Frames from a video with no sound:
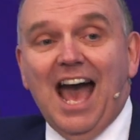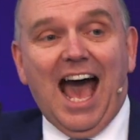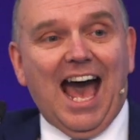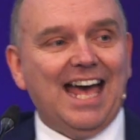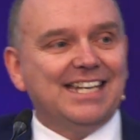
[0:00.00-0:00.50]

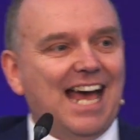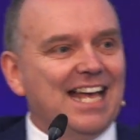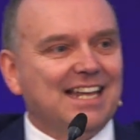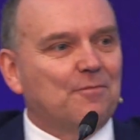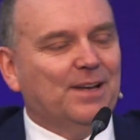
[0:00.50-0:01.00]
And
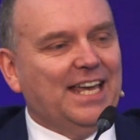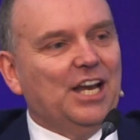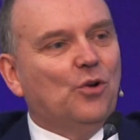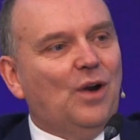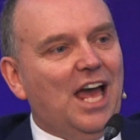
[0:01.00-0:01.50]
as I'm
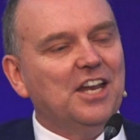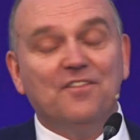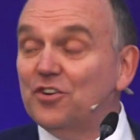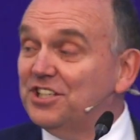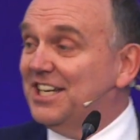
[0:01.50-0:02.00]
getting ready
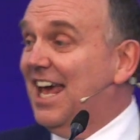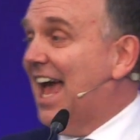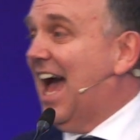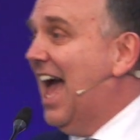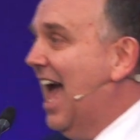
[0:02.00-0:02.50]
for today,